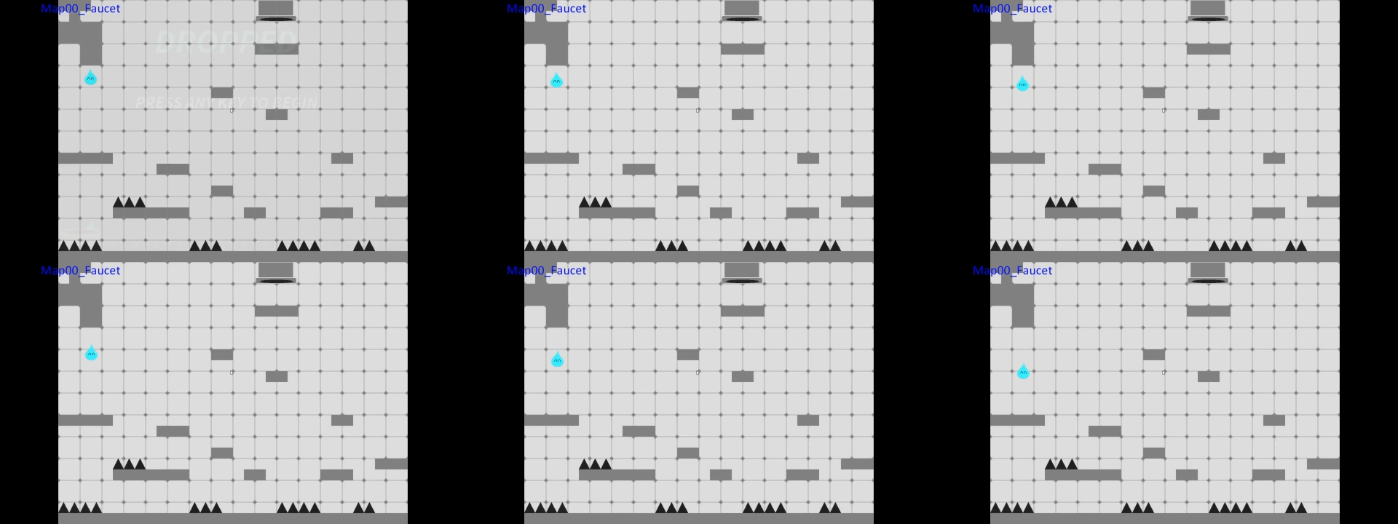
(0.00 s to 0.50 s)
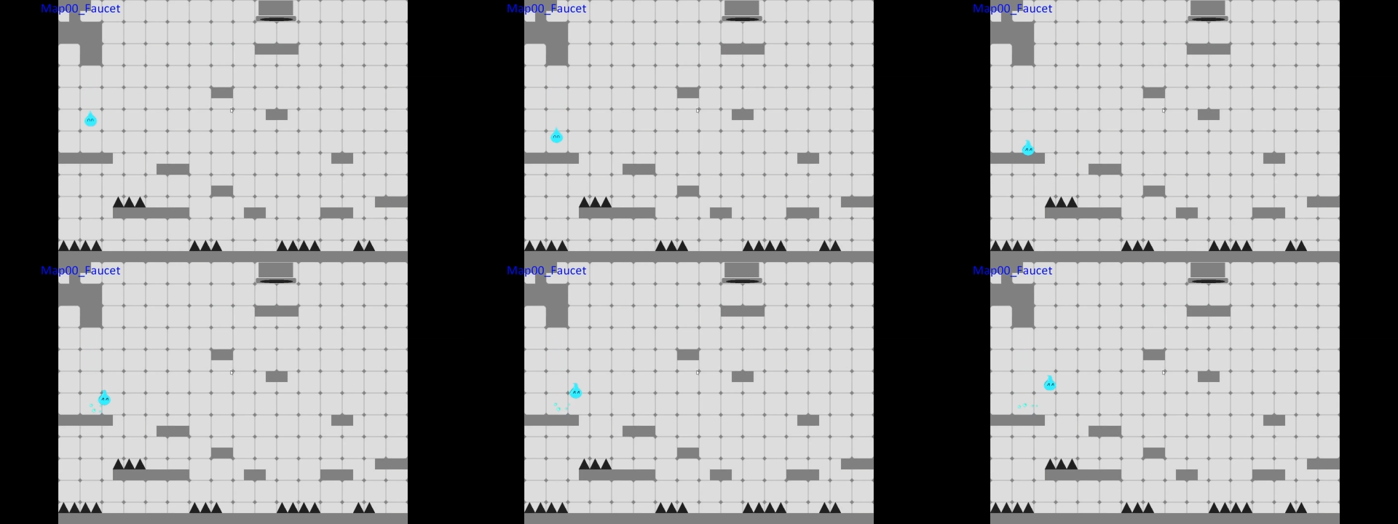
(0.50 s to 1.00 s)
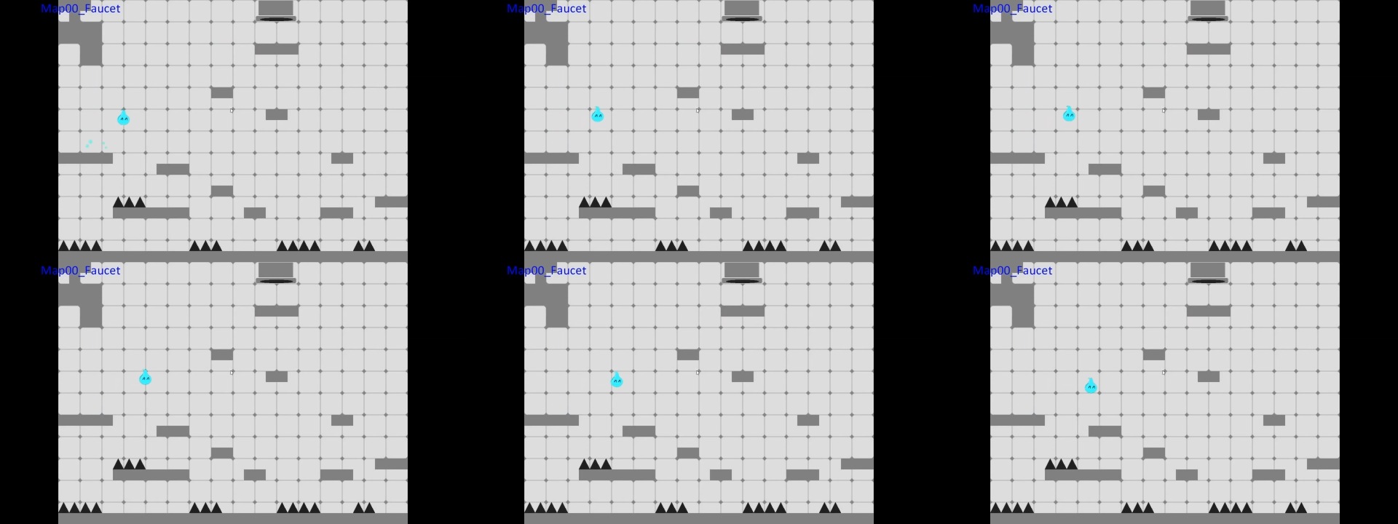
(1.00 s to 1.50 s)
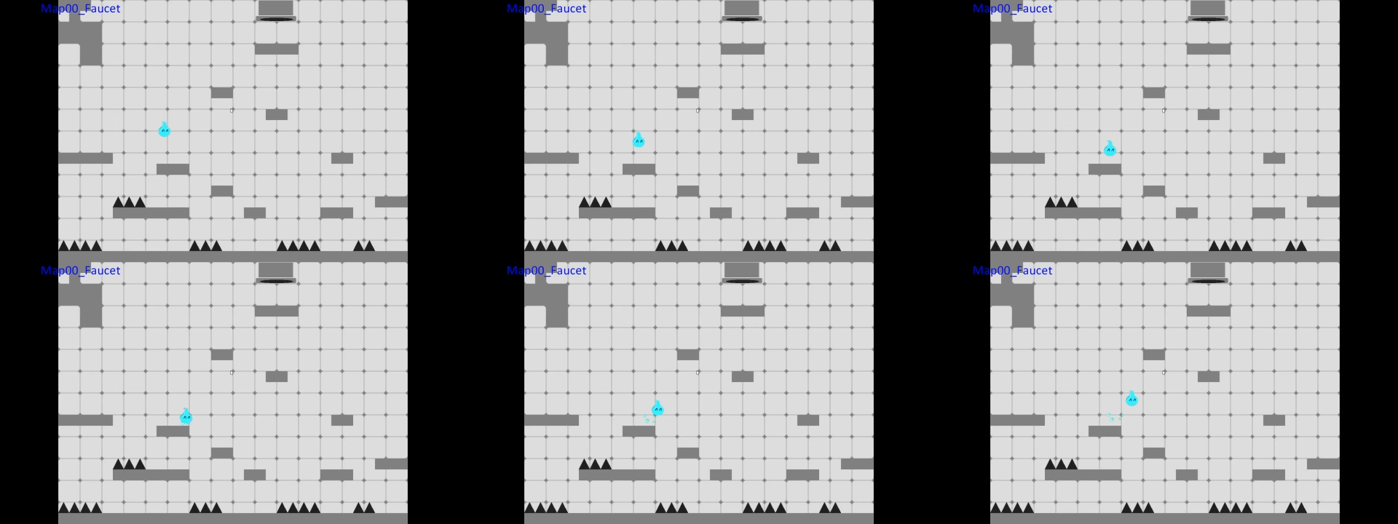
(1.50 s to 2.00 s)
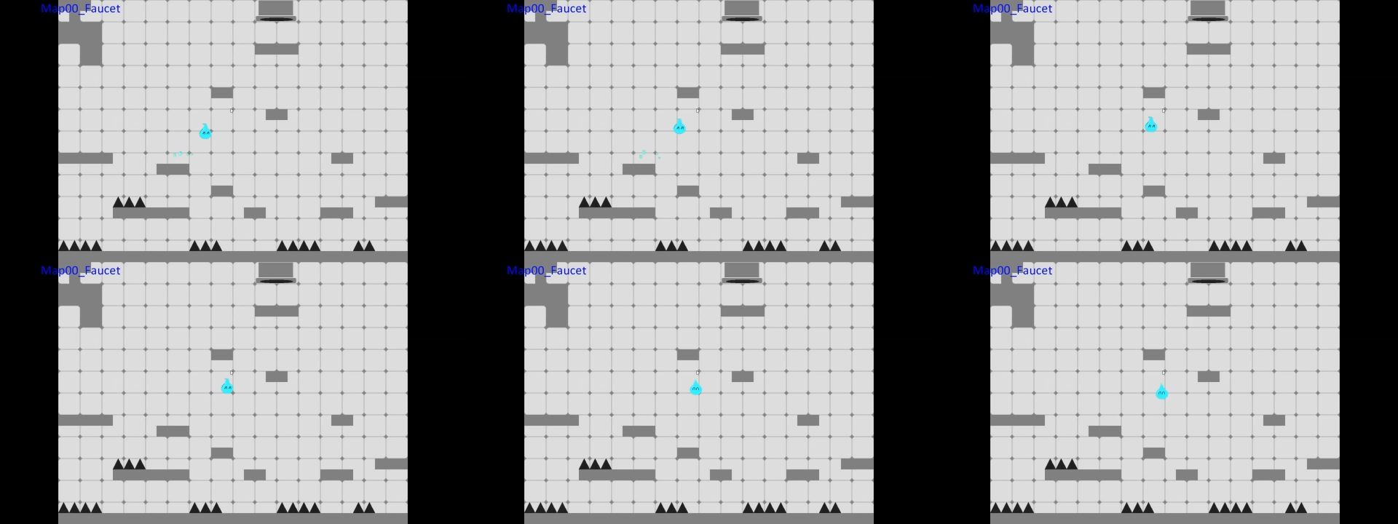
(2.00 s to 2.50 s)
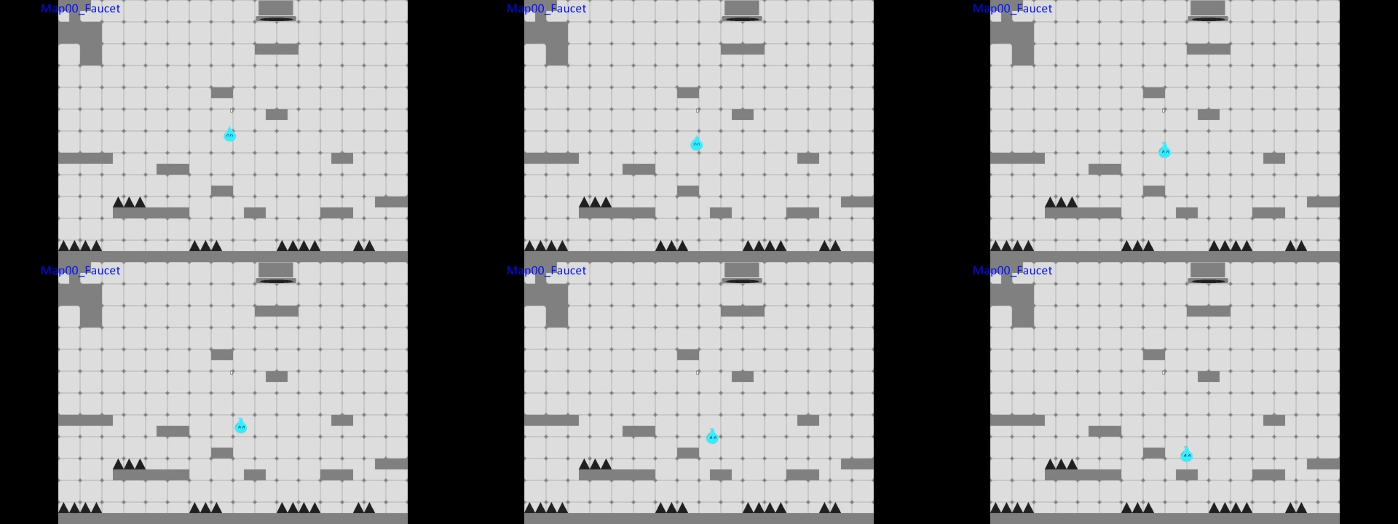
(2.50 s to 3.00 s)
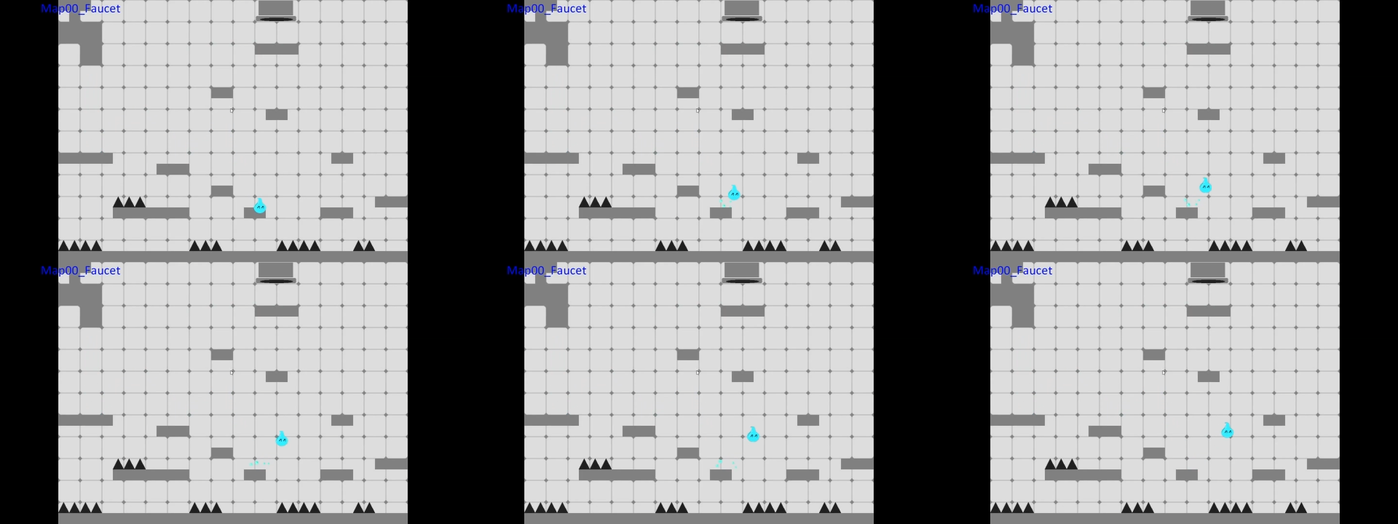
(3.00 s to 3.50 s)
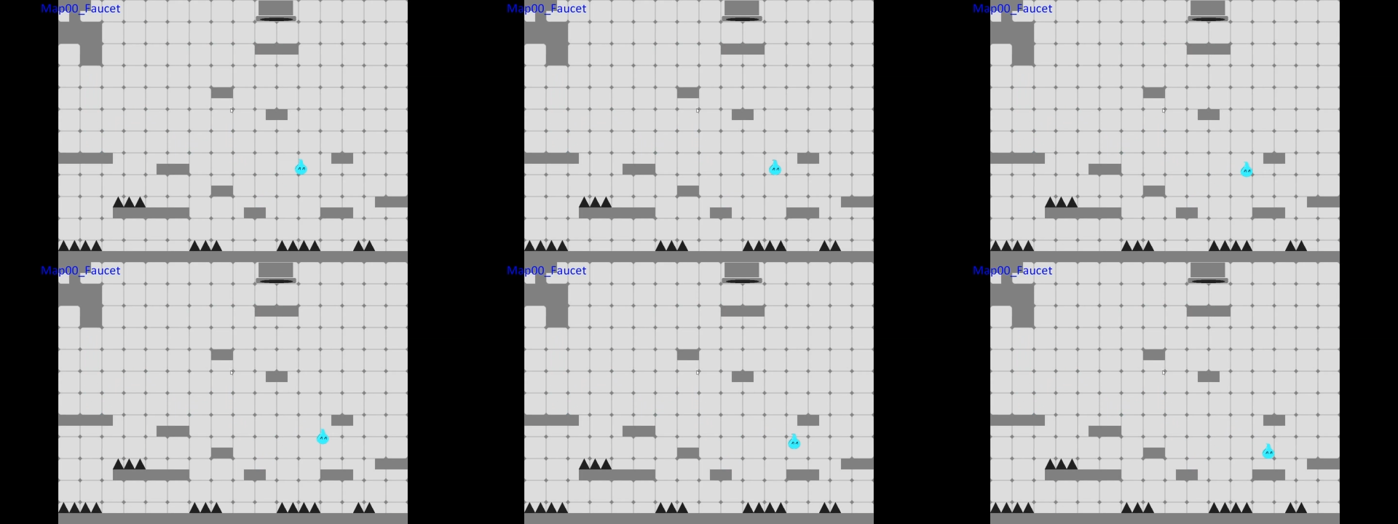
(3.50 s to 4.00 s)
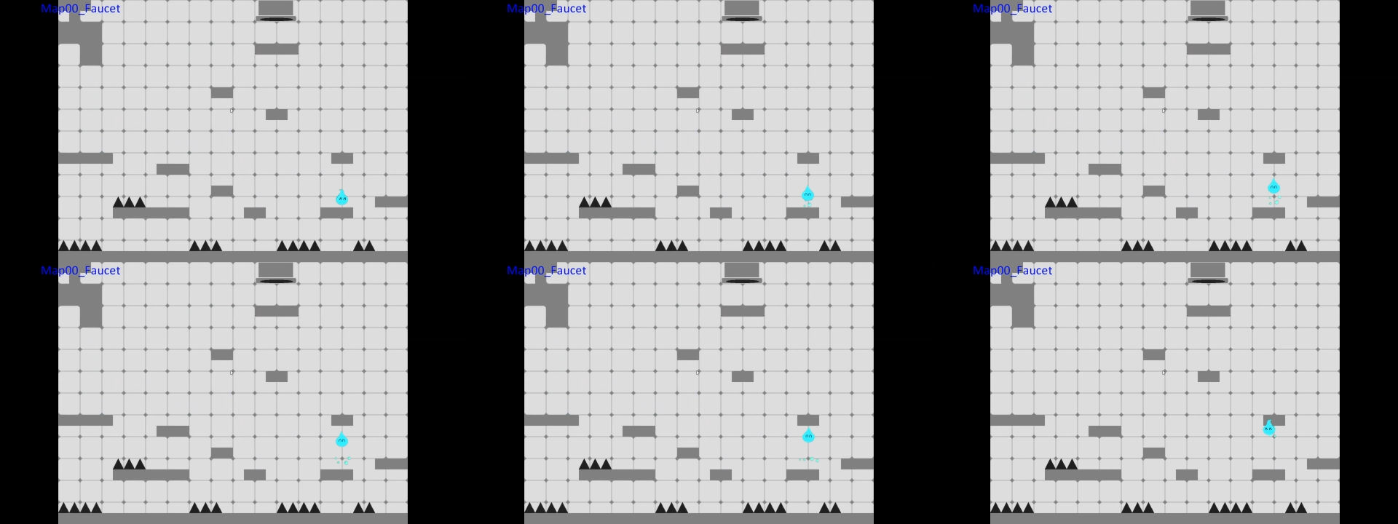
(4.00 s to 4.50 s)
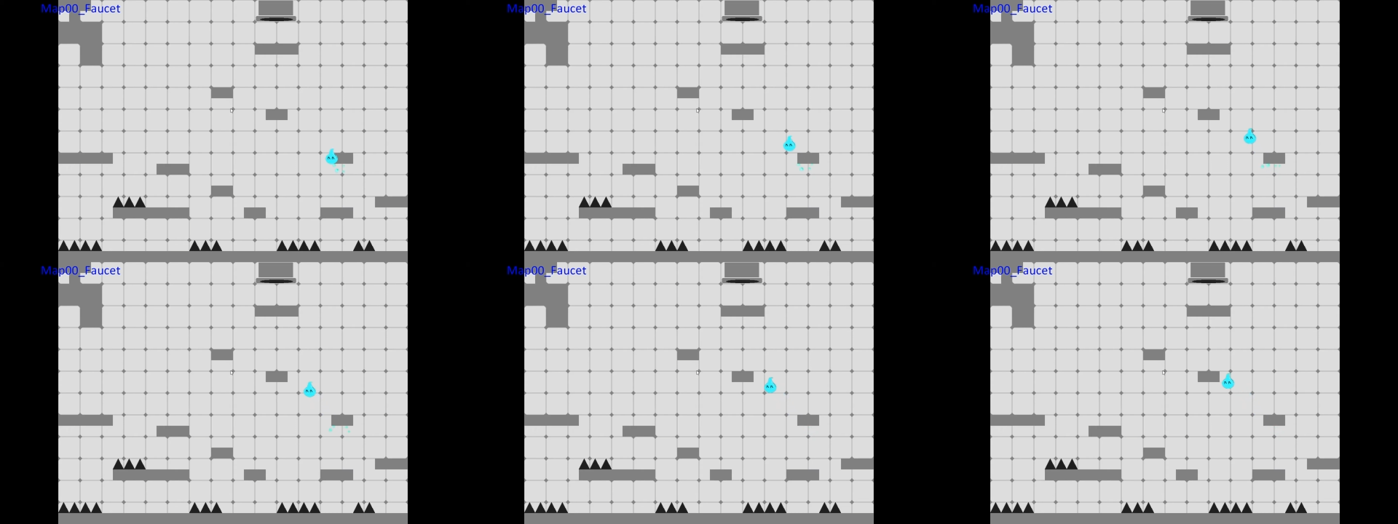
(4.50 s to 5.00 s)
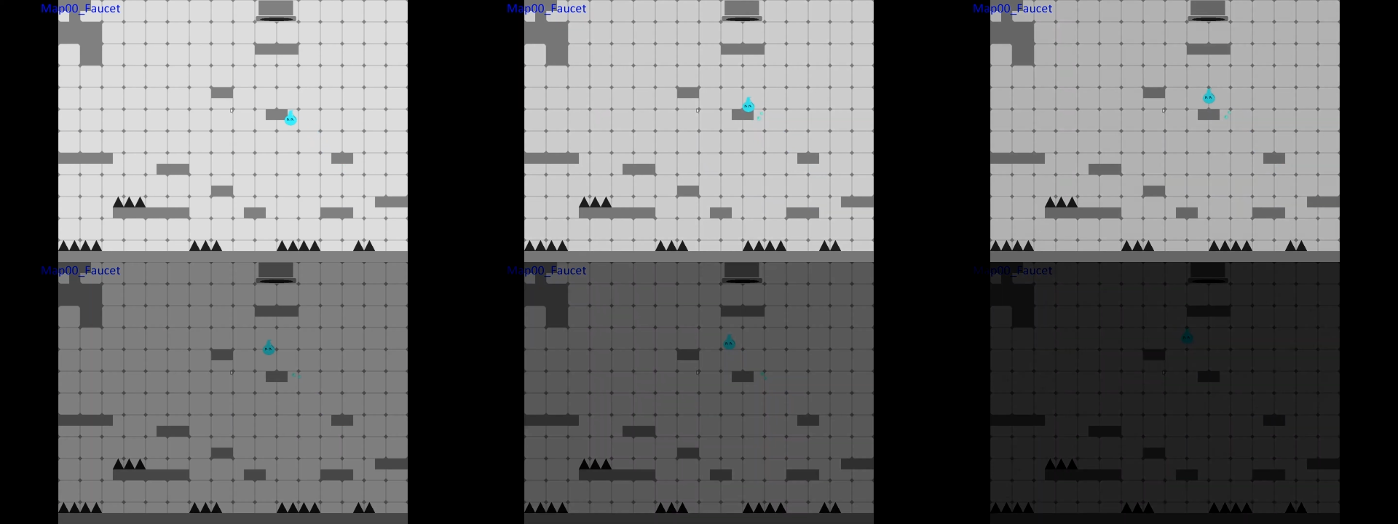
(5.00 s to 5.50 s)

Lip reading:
Nobody's mouth can be seen.